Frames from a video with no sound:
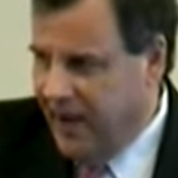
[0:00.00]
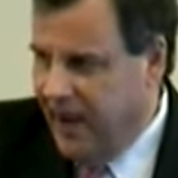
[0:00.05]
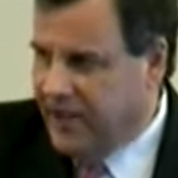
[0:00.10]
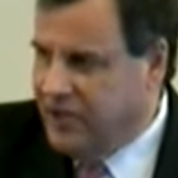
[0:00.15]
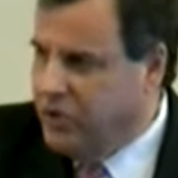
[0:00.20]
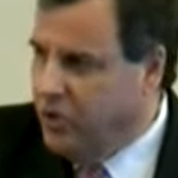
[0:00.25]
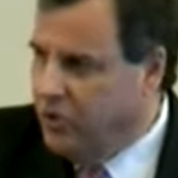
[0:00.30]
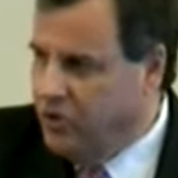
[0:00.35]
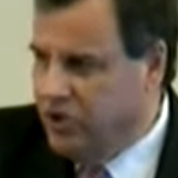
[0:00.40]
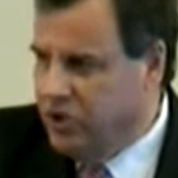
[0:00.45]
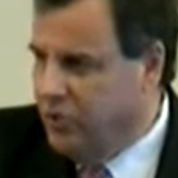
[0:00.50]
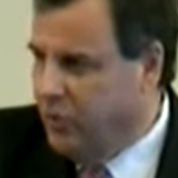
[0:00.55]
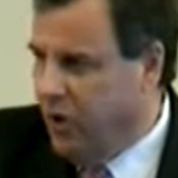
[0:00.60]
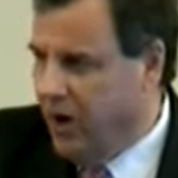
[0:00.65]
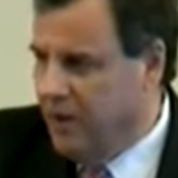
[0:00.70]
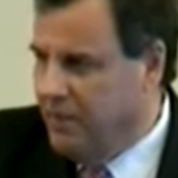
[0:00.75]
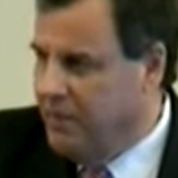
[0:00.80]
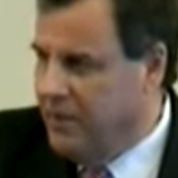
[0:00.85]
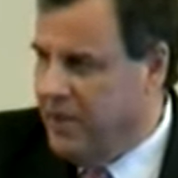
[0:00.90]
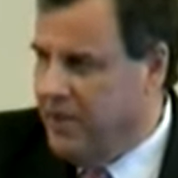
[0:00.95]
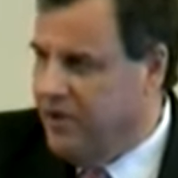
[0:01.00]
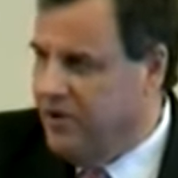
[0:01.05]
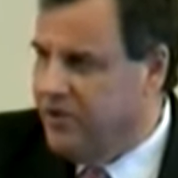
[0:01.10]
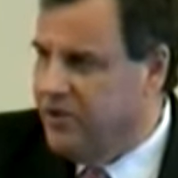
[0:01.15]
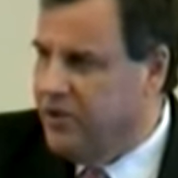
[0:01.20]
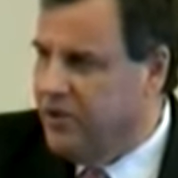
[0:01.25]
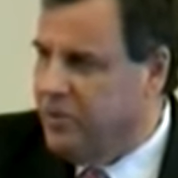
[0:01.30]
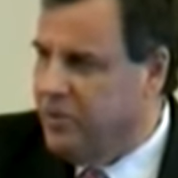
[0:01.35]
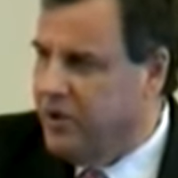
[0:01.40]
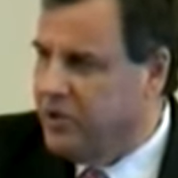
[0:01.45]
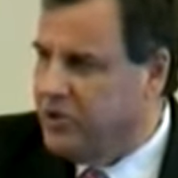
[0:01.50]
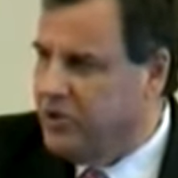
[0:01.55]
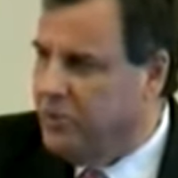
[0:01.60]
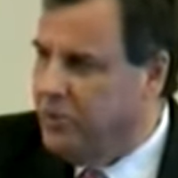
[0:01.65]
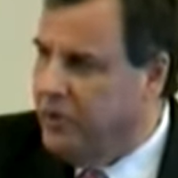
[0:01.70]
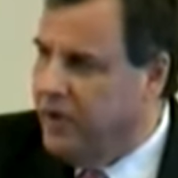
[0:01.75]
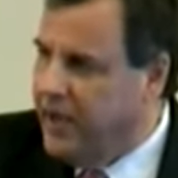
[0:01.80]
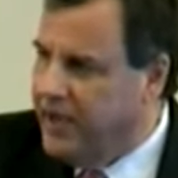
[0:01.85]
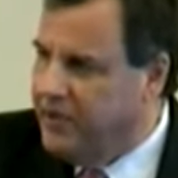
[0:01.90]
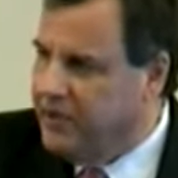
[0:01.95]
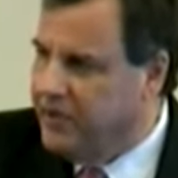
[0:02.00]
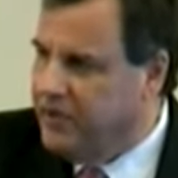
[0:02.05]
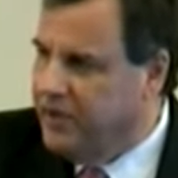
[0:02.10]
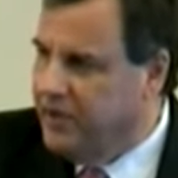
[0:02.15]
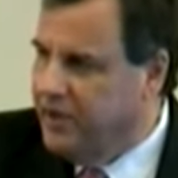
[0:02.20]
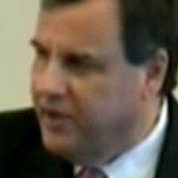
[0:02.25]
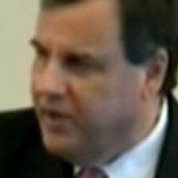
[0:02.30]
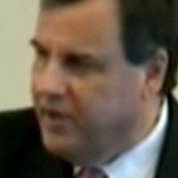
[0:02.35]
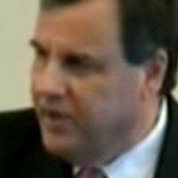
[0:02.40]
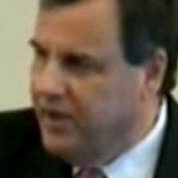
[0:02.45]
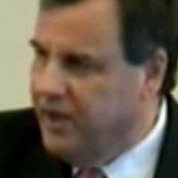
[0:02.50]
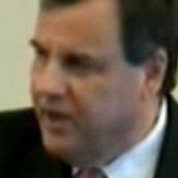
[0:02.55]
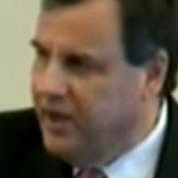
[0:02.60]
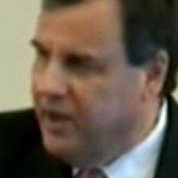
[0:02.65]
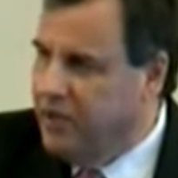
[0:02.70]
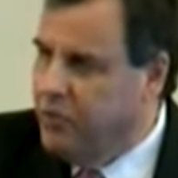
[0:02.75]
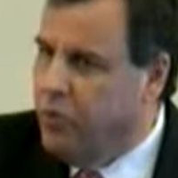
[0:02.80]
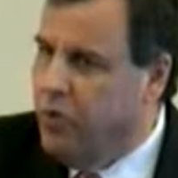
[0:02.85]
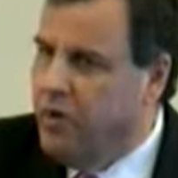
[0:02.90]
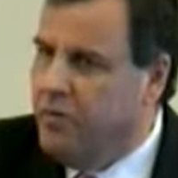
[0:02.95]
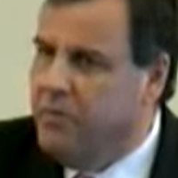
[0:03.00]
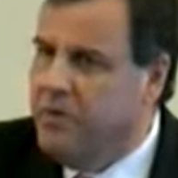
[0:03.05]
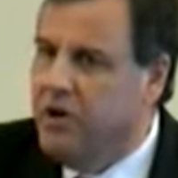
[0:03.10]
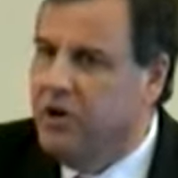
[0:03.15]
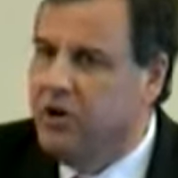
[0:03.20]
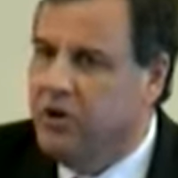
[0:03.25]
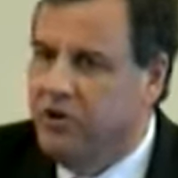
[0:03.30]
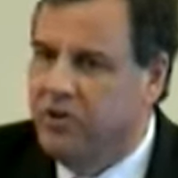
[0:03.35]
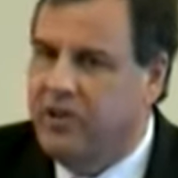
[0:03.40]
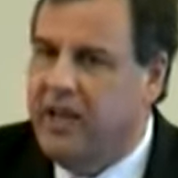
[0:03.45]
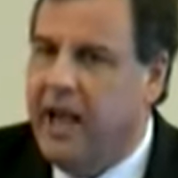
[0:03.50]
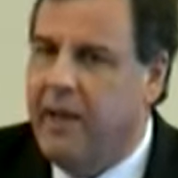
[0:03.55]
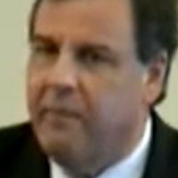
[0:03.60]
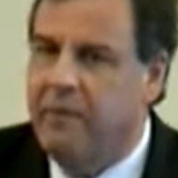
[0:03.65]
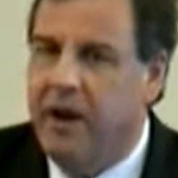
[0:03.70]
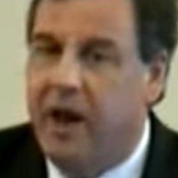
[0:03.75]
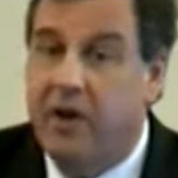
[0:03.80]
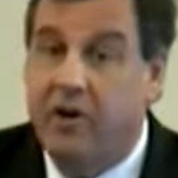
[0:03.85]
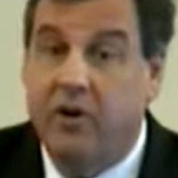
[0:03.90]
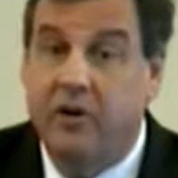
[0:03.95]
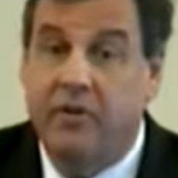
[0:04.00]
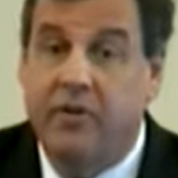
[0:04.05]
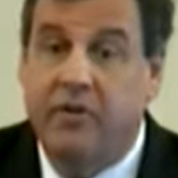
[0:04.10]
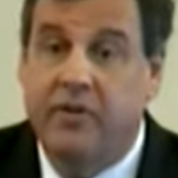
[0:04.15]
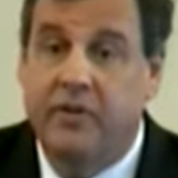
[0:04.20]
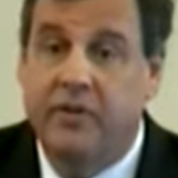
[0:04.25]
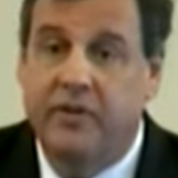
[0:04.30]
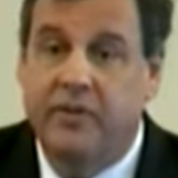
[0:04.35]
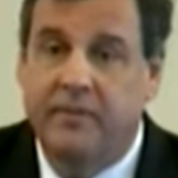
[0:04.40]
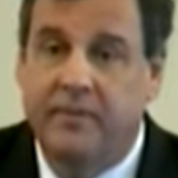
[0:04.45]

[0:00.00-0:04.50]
I told you you'd want to be here. It's a special place. It's where miracles happen on earth.